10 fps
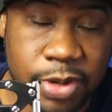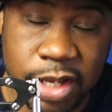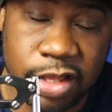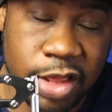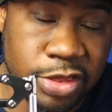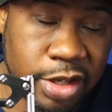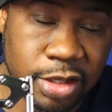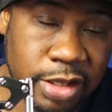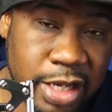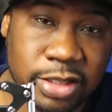But
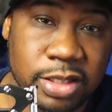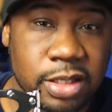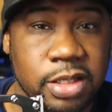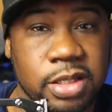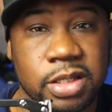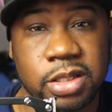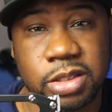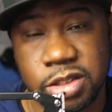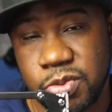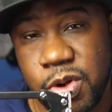nonetheless,
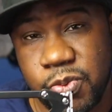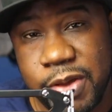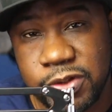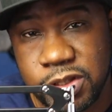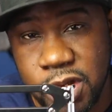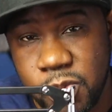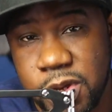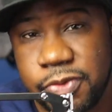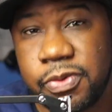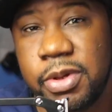this is what we have to deal
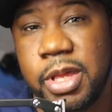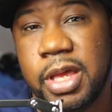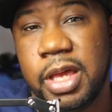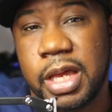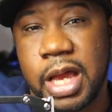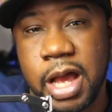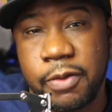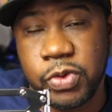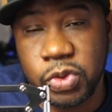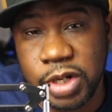with.
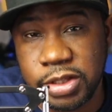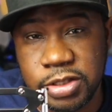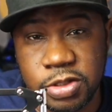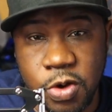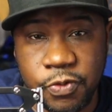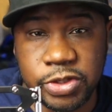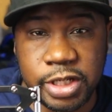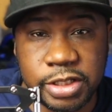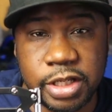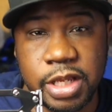We know that this is COVID
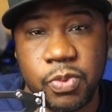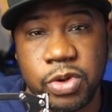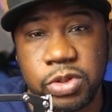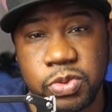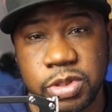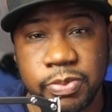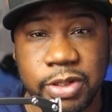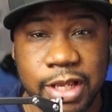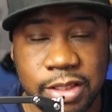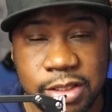season. They will do something
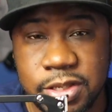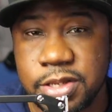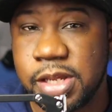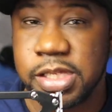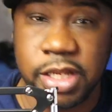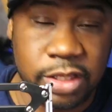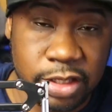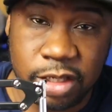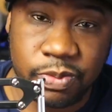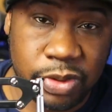like this. They did
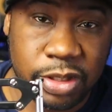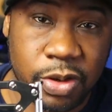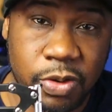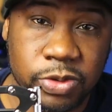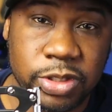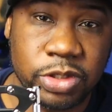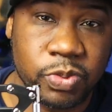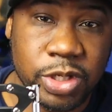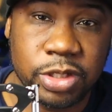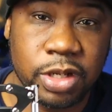this with the whole
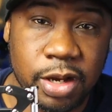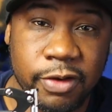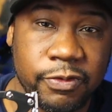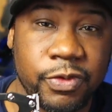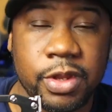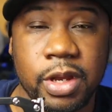situation of